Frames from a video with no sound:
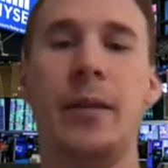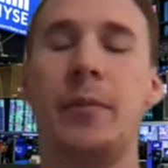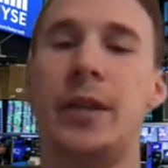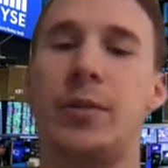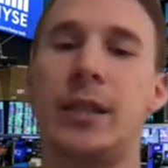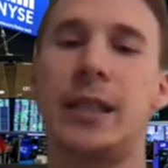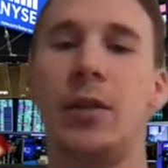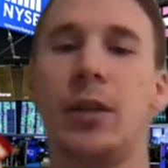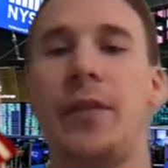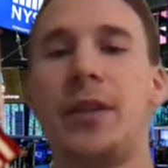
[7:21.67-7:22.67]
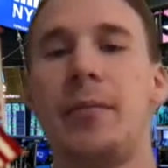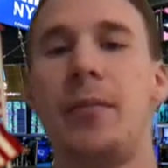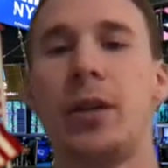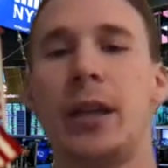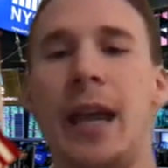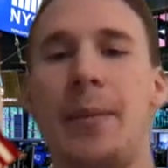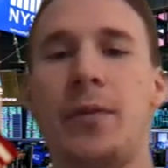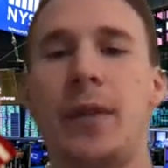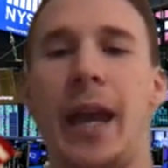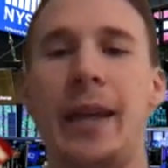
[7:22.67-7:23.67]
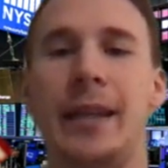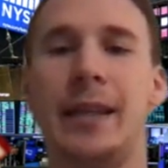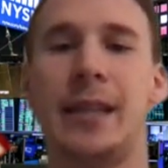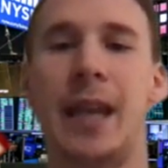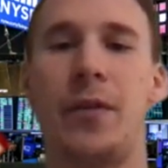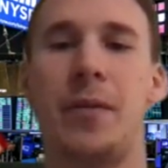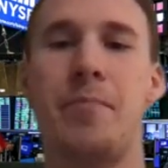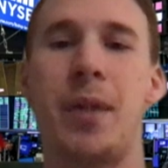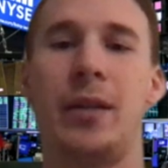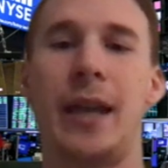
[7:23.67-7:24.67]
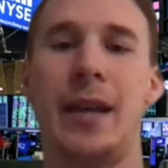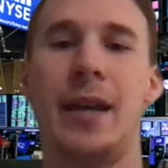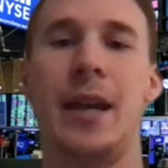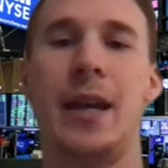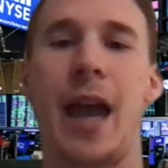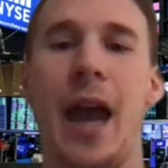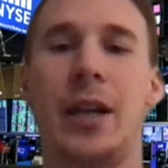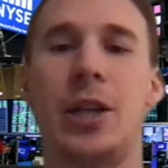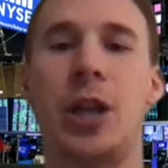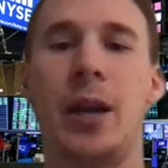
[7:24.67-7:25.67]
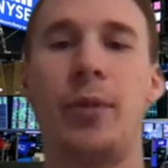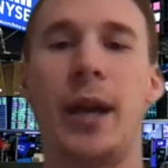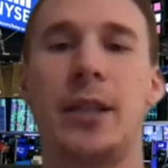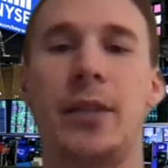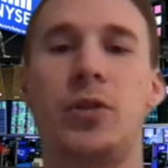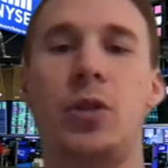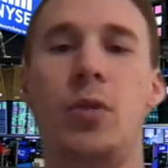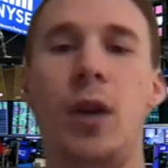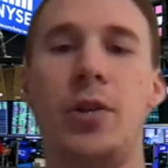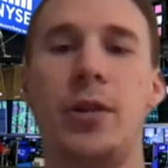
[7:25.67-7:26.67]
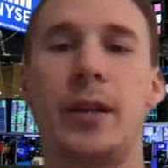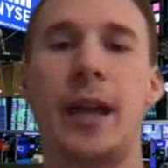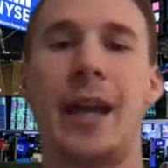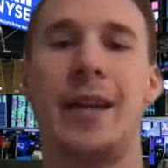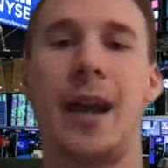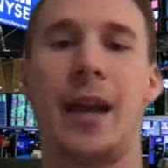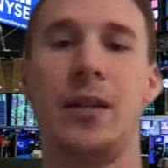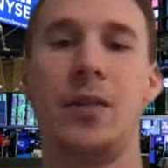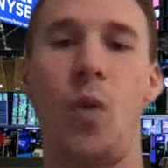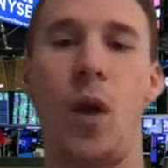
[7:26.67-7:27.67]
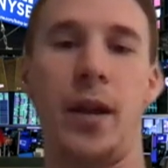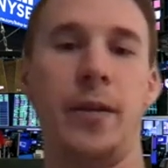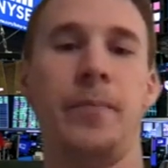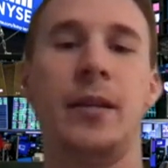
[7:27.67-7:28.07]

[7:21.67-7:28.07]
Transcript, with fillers: but this would still give us a market cap of 87 billion and a share price of 291.